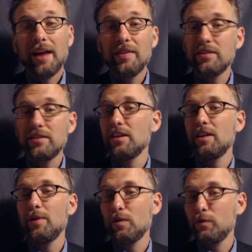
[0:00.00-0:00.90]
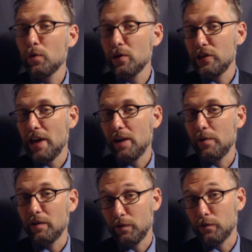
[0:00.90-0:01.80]
And this is going to be our
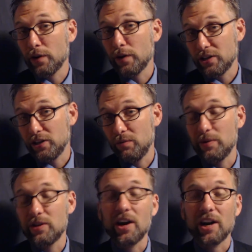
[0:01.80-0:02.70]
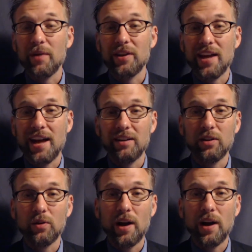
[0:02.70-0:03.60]
foreshadowing for friction when we talk about that in
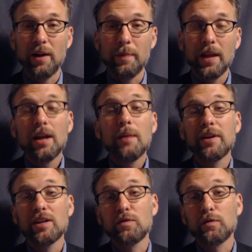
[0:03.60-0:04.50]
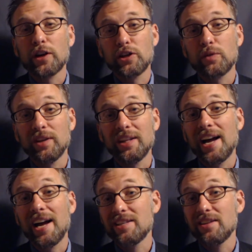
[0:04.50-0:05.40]
a little while, because friction
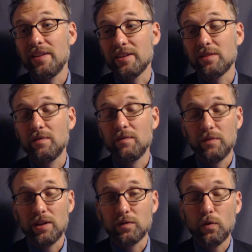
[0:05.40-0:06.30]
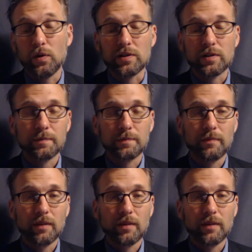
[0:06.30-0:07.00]
relies on this, this force.